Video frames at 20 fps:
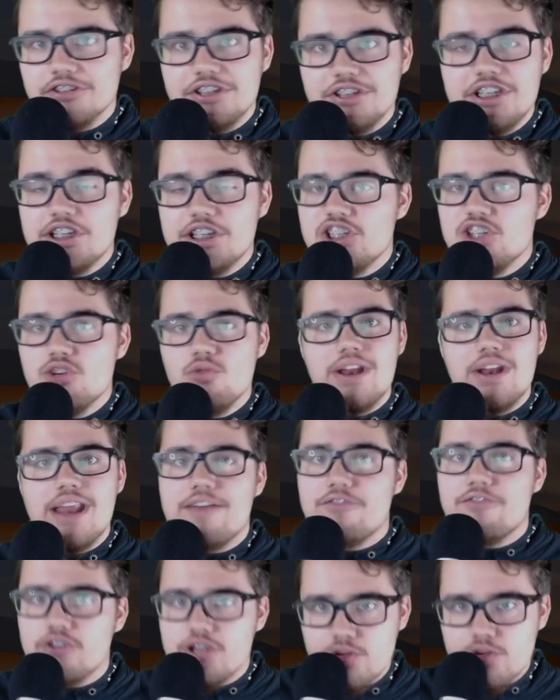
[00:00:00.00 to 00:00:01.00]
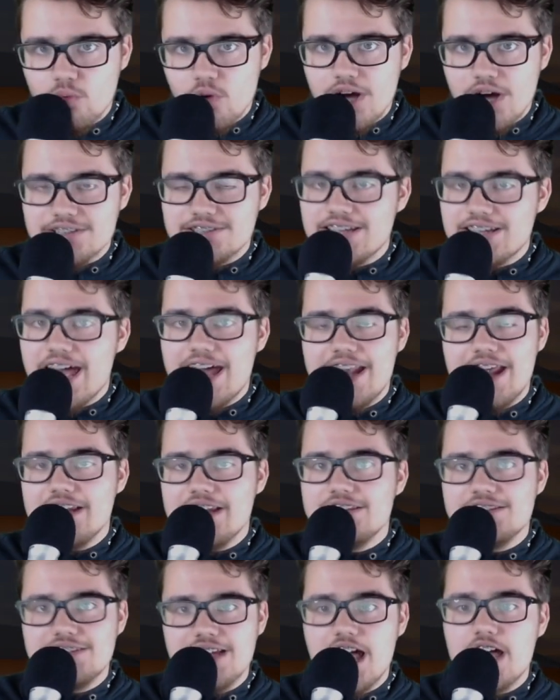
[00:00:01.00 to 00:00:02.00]
He can do whatever he wants at
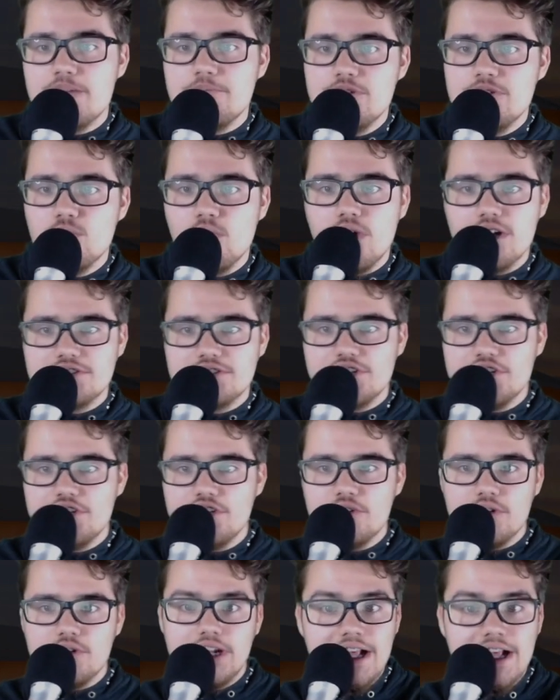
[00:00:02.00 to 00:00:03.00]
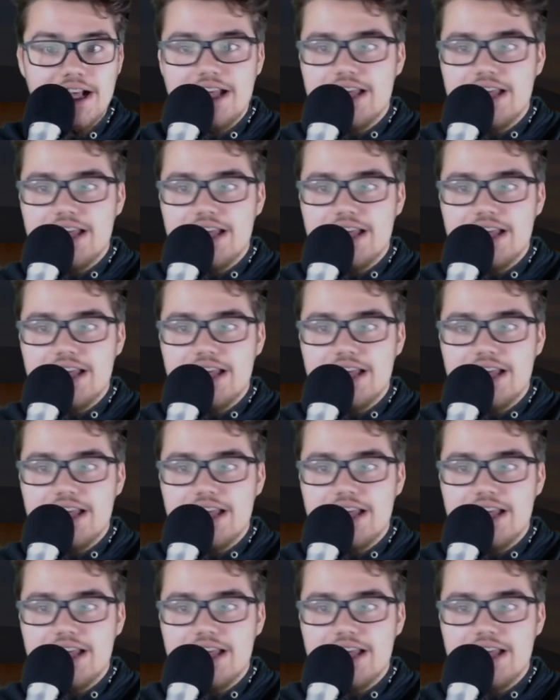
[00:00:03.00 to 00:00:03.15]
any time he wants to do it.